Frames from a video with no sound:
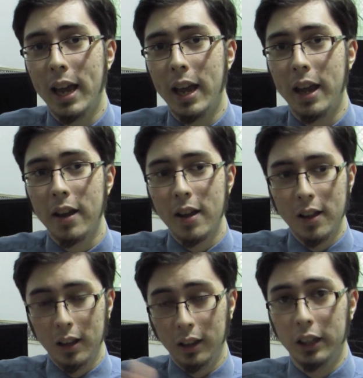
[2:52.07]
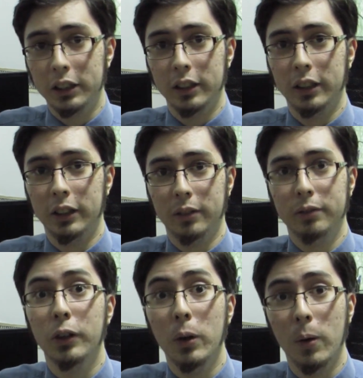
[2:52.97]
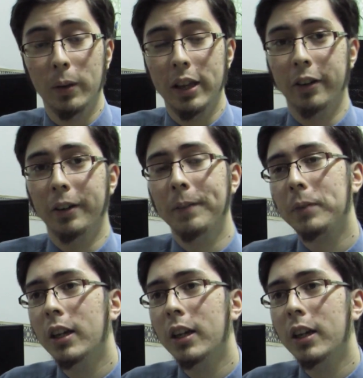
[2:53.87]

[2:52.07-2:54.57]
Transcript: a larger foothold here.